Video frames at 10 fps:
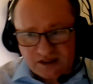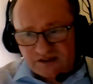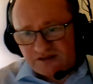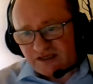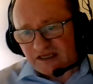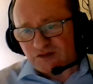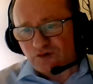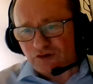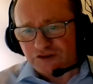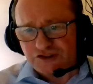And the
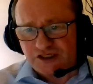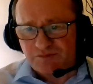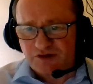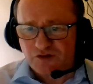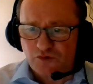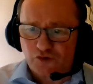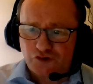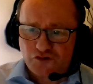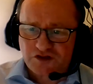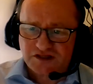technology, because we're all
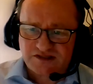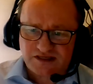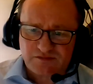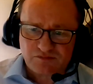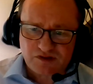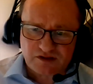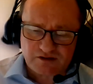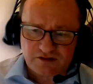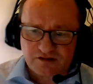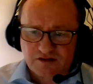using Teams
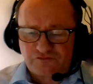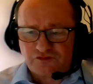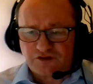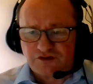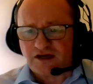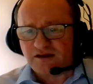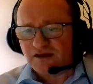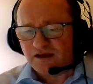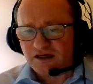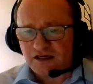now and stuff like that.
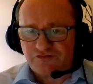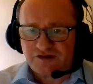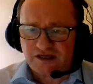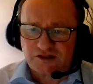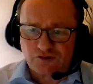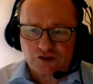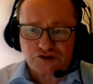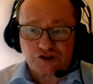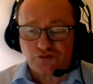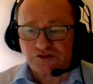And if the
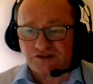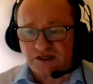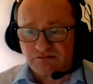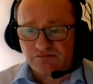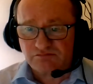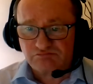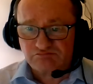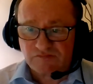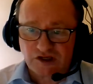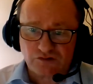technology goes down,
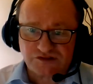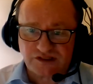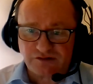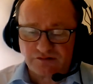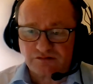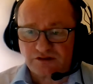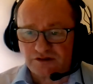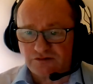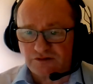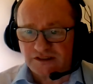it goes down,
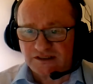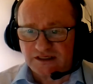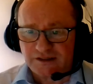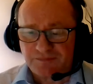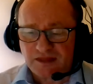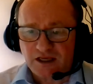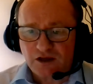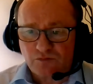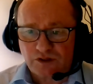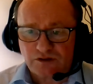you know, and
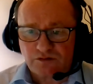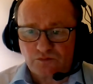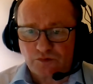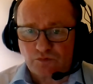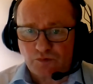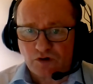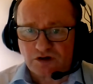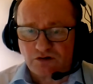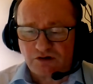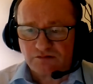we
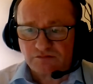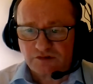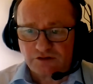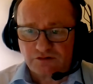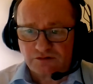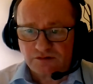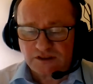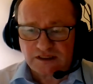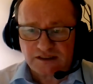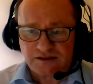work on, you know,
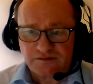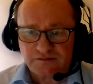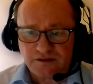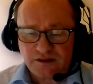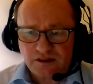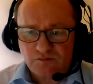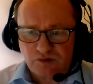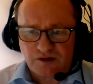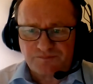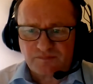
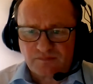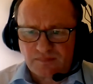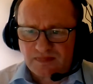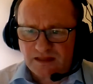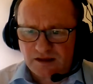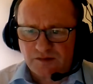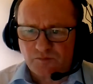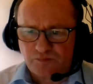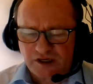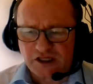but
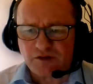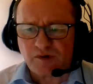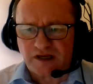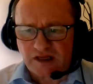bringing them I